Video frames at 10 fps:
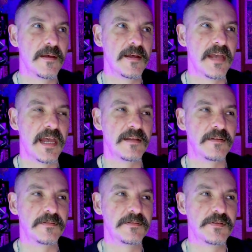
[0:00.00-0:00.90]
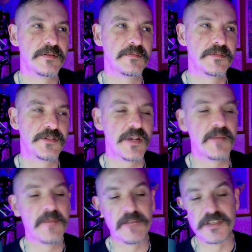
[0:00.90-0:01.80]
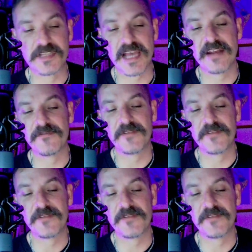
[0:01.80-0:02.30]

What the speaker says: And streaming was kind of